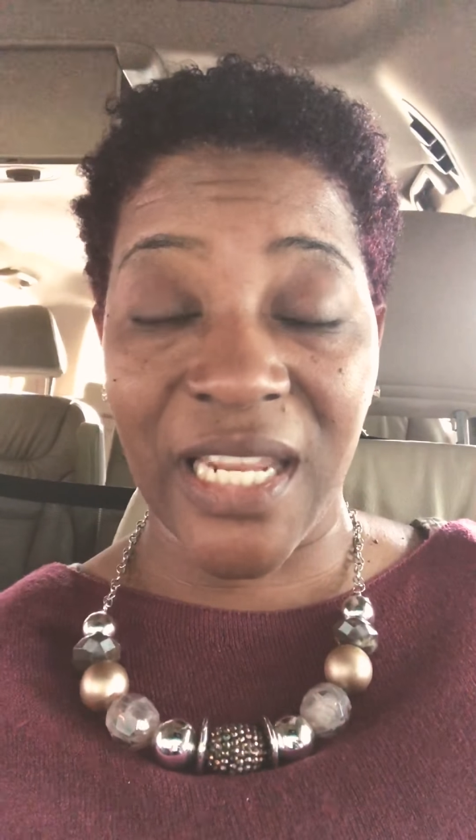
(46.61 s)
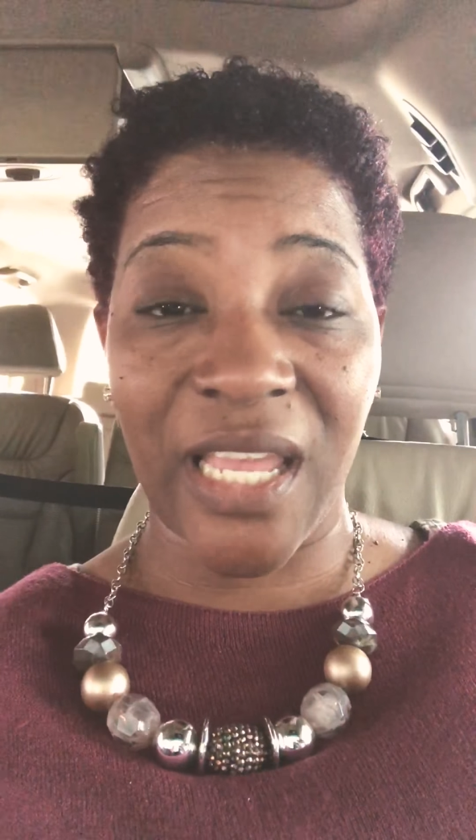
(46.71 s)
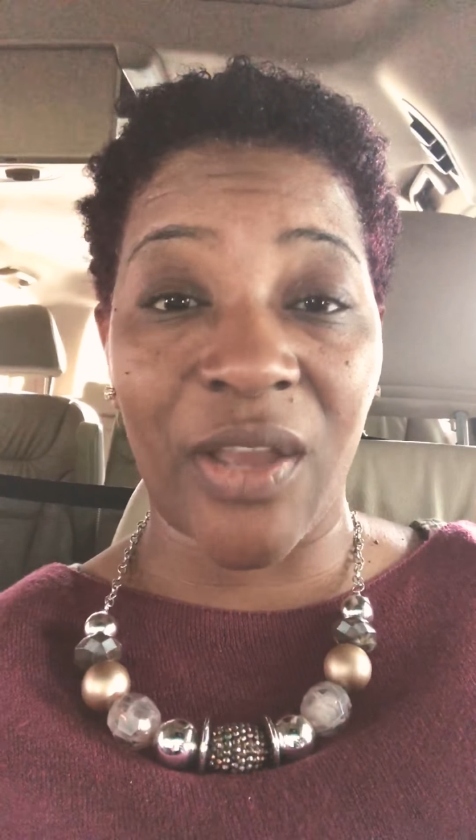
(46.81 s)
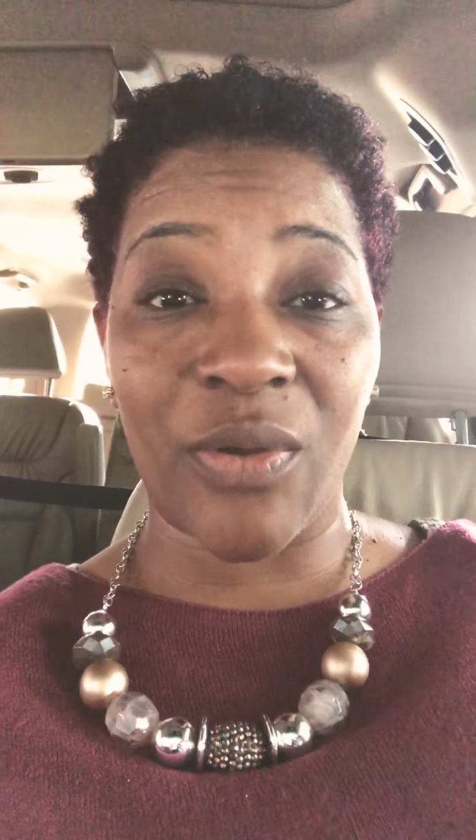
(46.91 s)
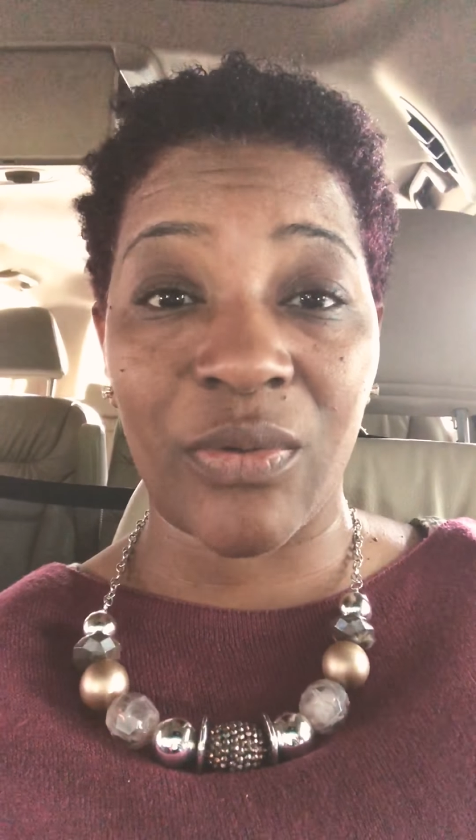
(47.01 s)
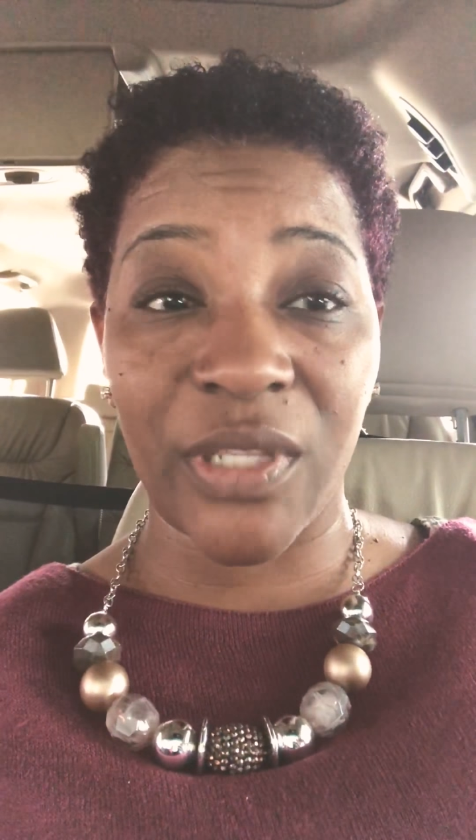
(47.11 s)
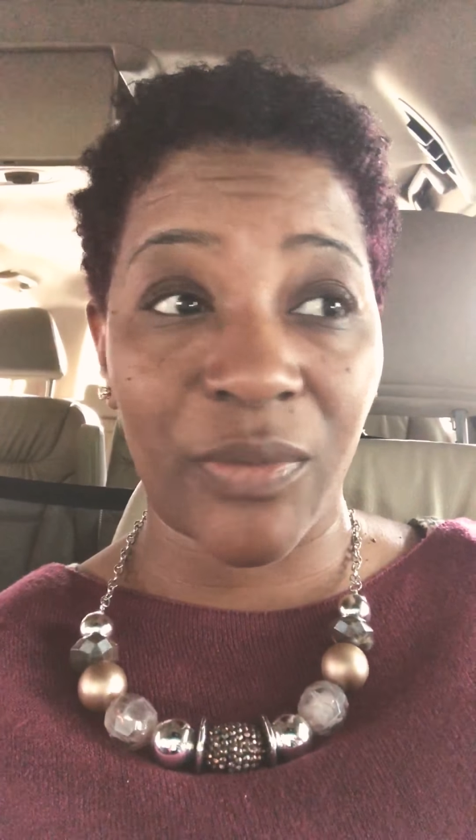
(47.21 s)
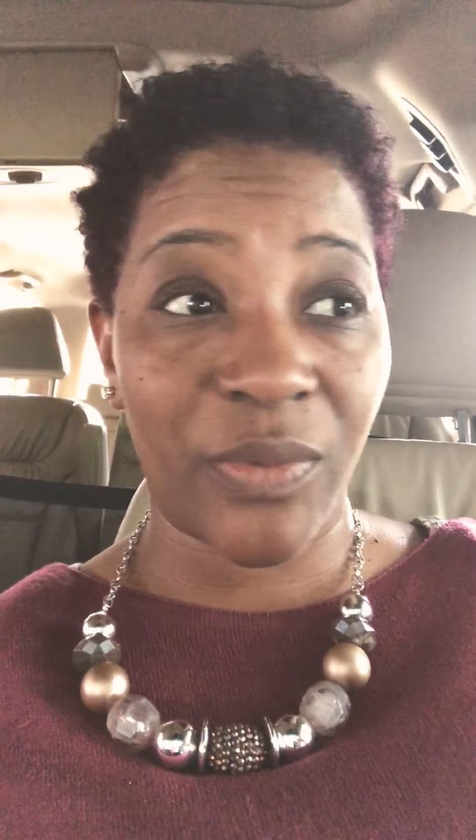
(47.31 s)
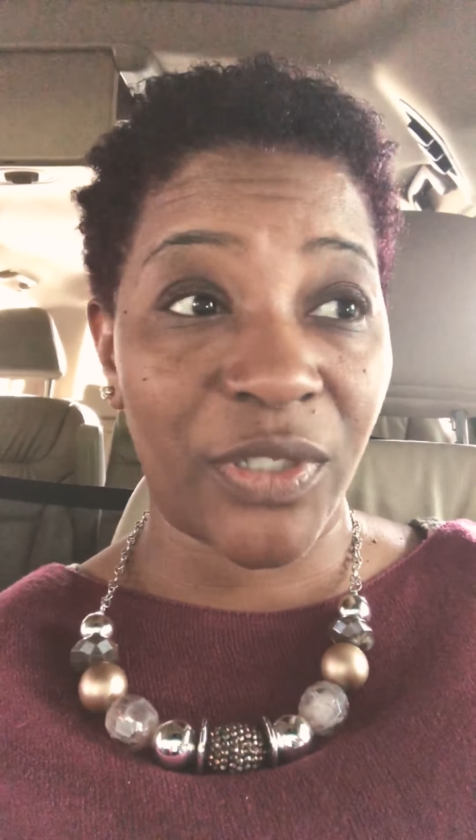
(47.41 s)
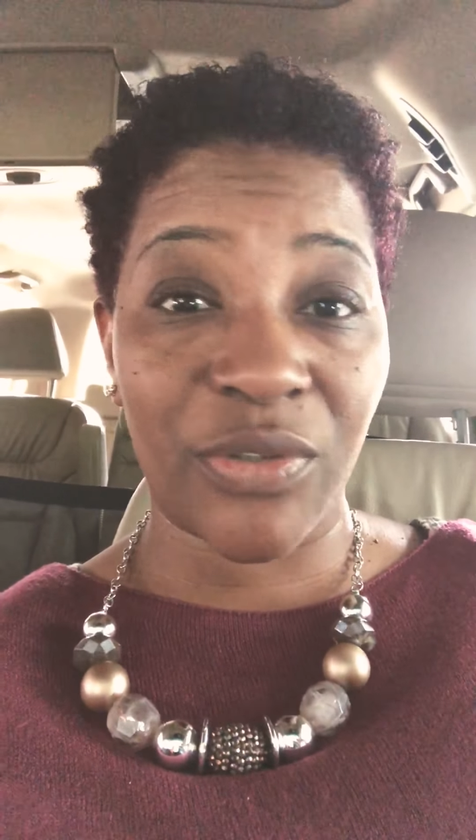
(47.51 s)
not only
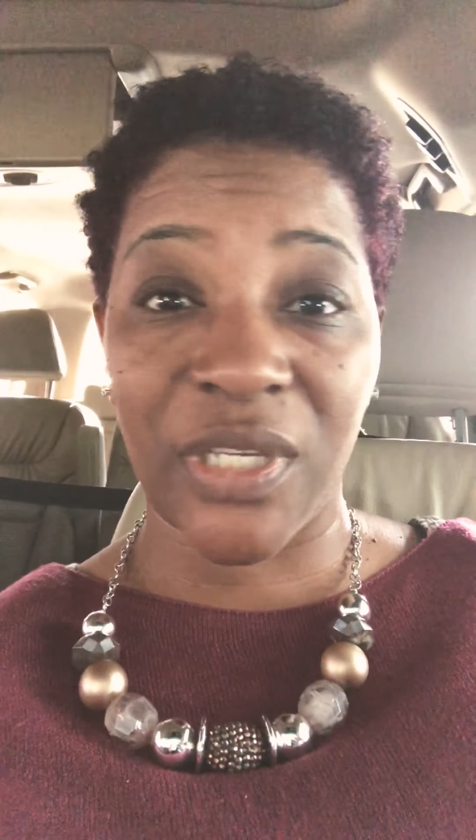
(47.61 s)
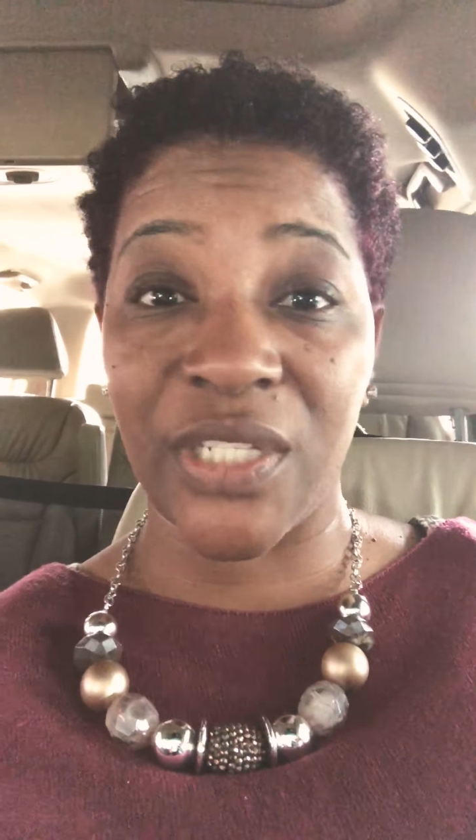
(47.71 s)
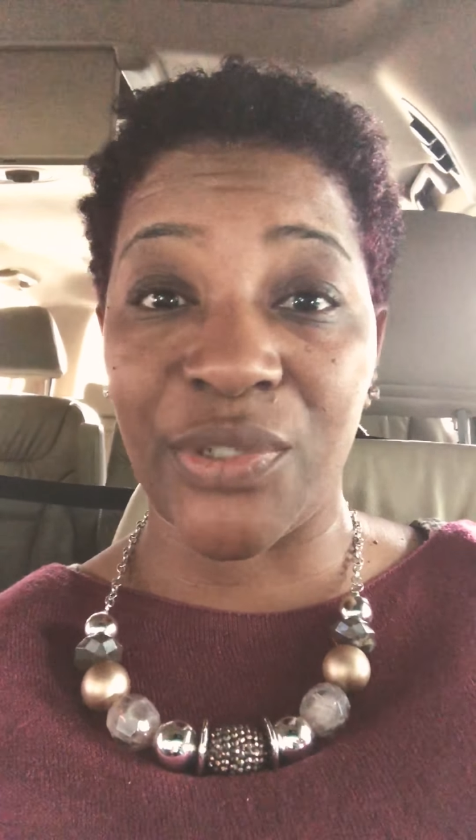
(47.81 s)
will you get